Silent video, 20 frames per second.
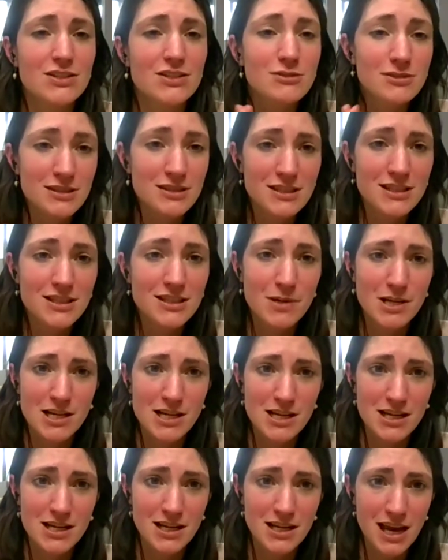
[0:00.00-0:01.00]
doing this
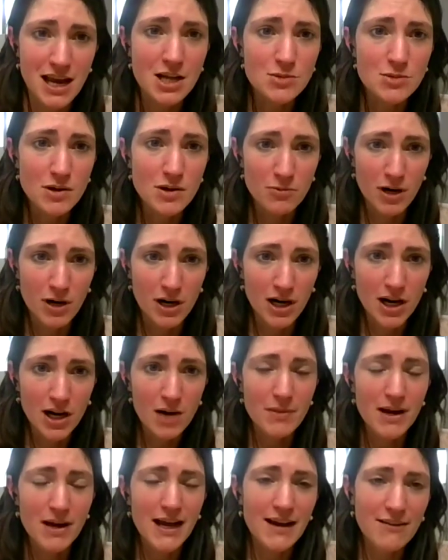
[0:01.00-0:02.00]
community engagement work
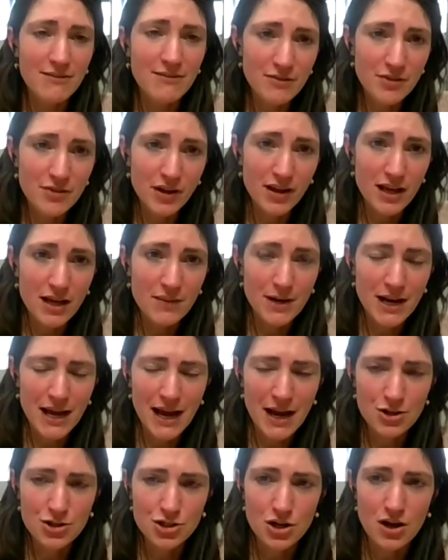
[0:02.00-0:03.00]
on behalf of the Climate
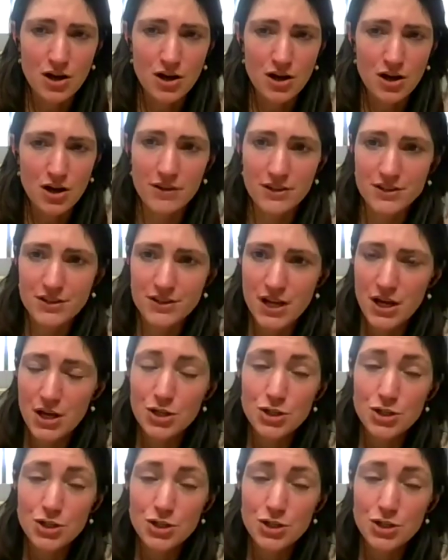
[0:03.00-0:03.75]
Action Office,